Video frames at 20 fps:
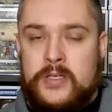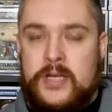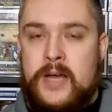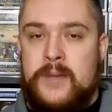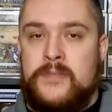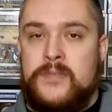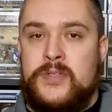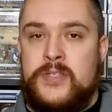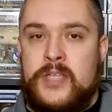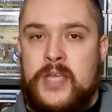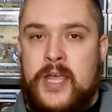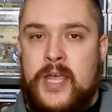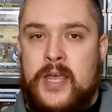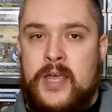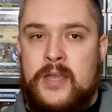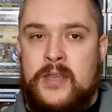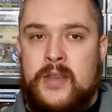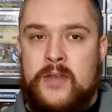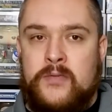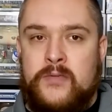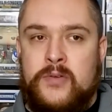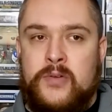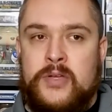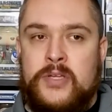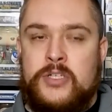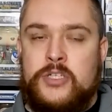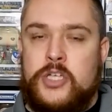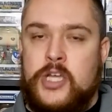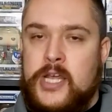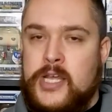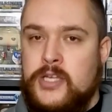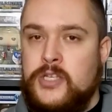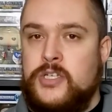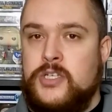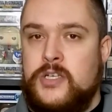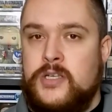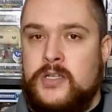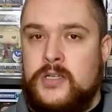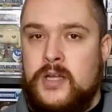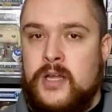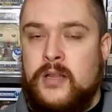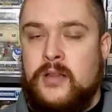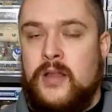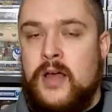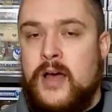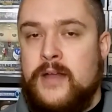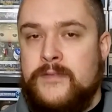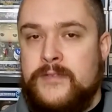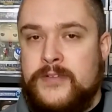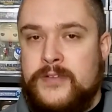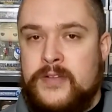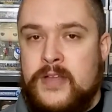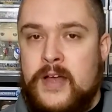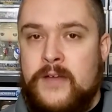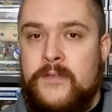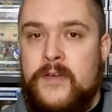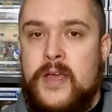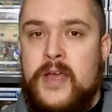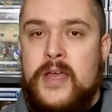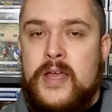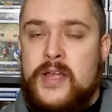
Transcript: comes in and really changes a lot of stuff.